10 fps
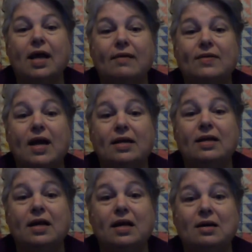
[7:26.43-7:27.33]
I've got
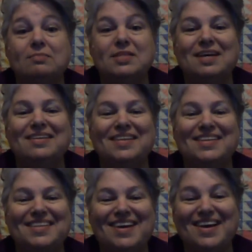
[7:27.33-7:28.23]
it up
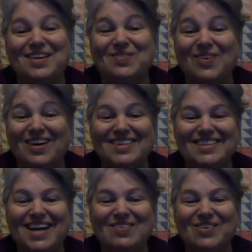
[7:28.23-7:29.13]
so I can watch
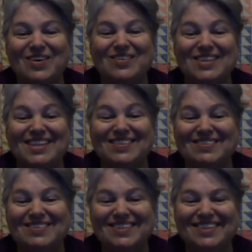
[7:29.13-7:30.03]
it after her
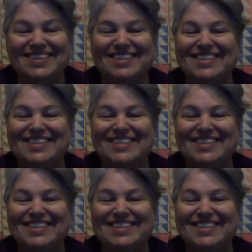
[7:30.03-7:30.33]
record.